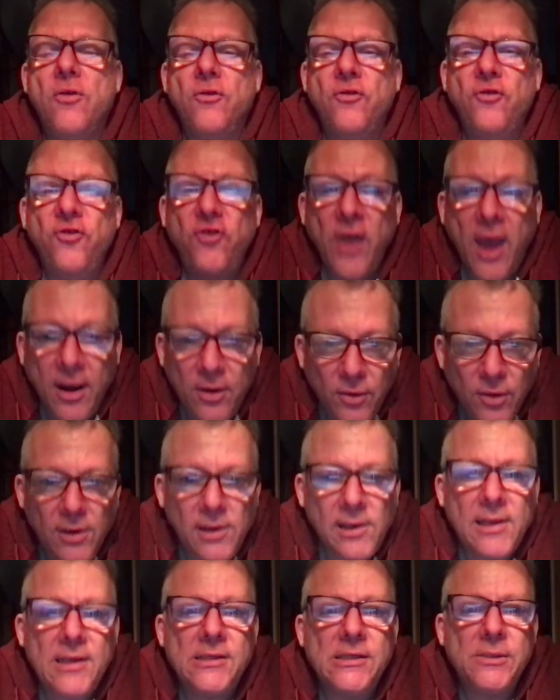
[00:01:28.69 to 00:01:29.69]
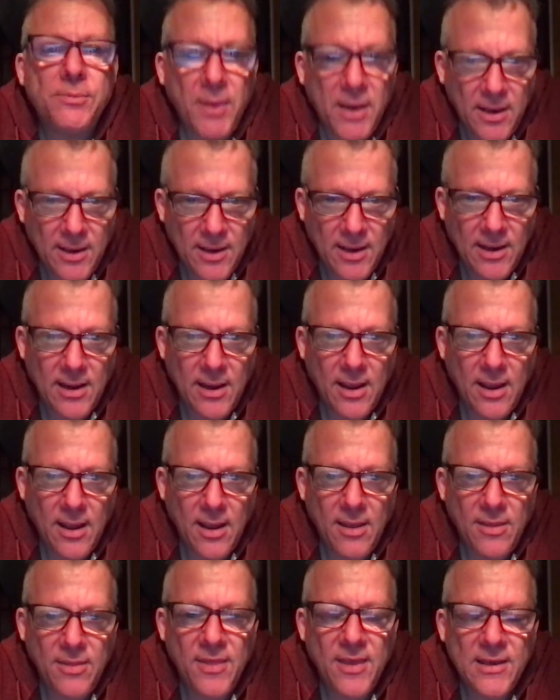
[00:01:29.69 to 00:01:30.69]
Generally speaking,
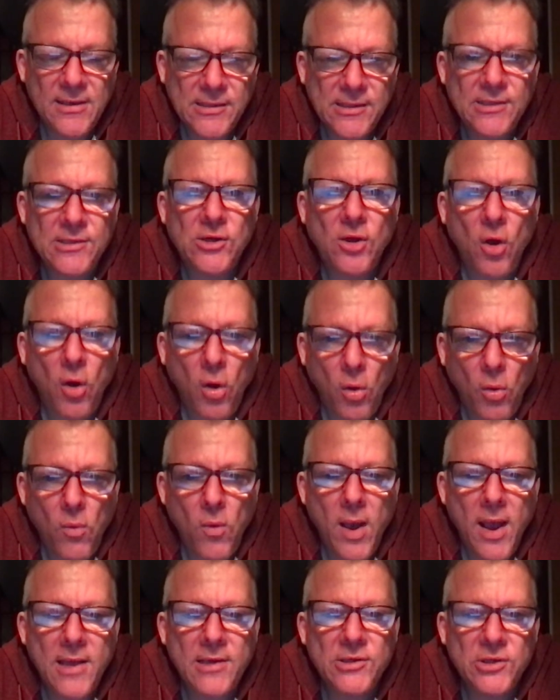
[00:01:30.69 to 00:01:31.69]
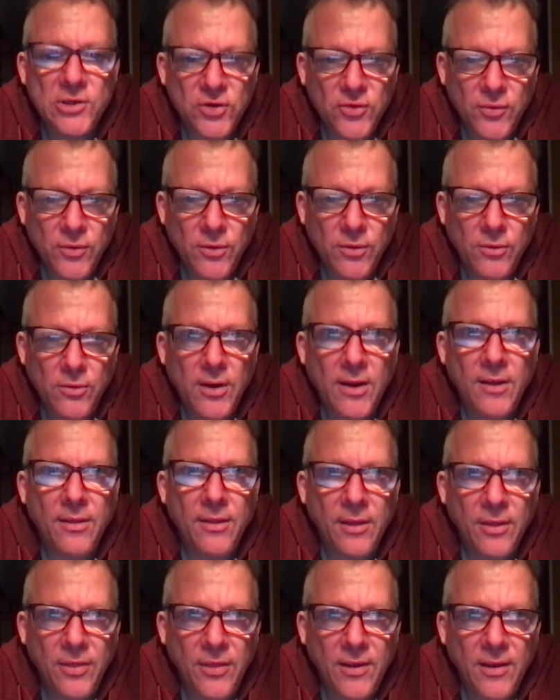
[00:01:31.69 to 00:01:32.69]
this is always true in
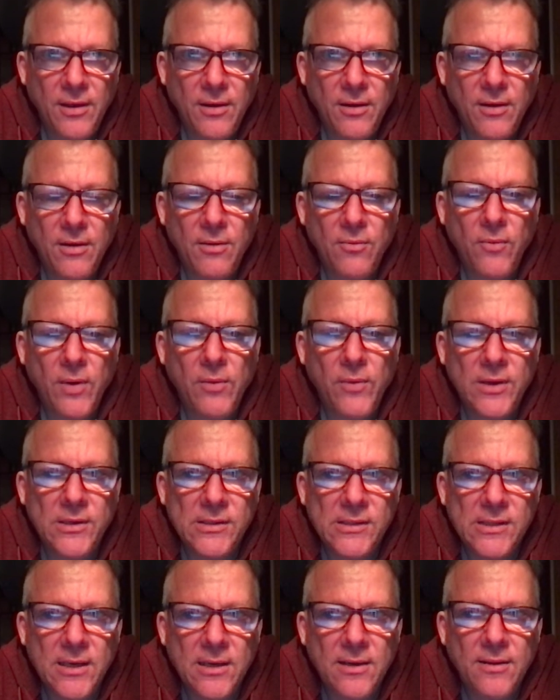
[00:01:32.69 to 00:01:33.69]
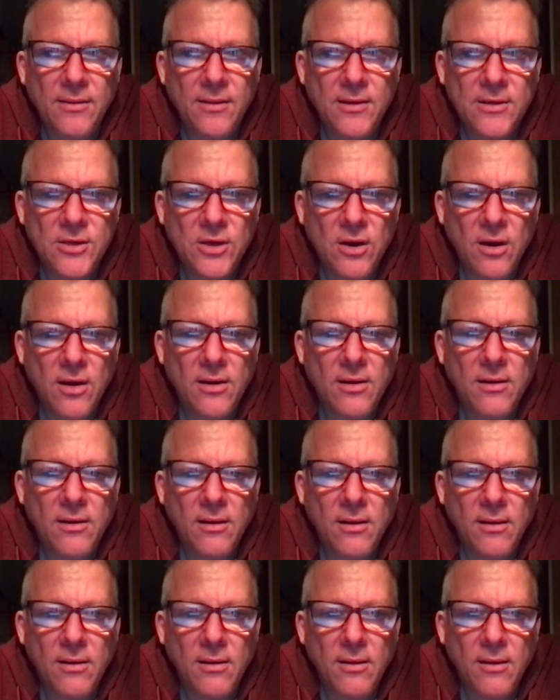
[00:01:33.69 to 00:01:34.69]
the theater when we sit in the dark
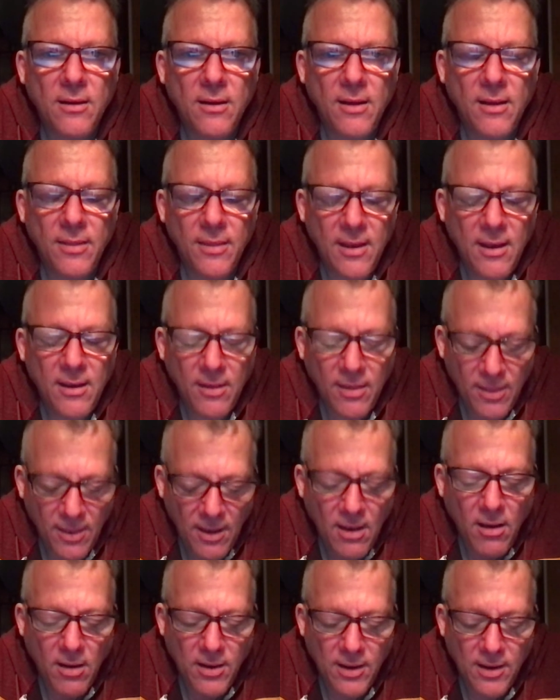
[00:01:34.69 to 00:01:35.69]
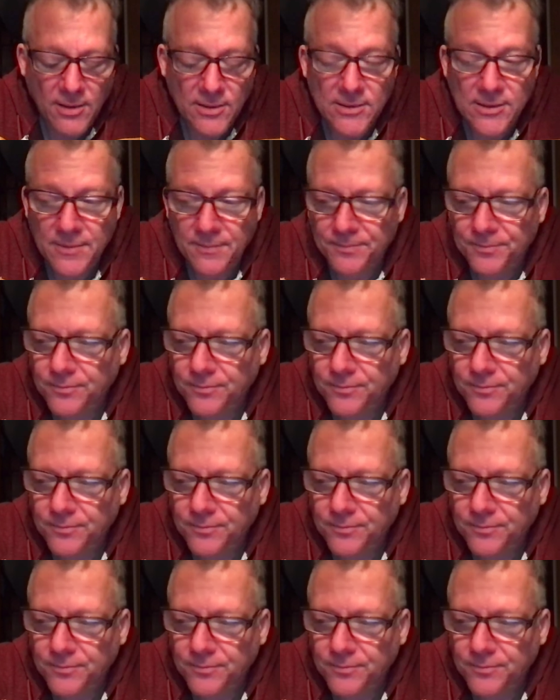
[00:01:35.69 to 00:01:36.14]
in the audience.